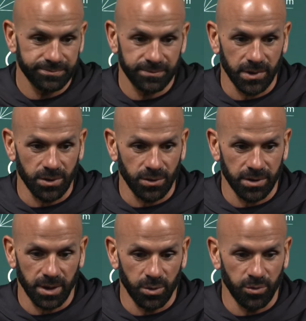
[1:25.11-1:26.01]
You know,
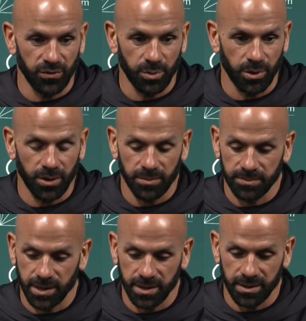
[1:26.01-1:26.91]
today we moved the ball,
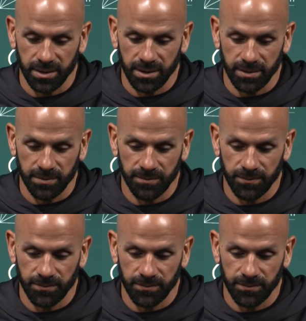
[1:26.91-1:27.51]
and uh,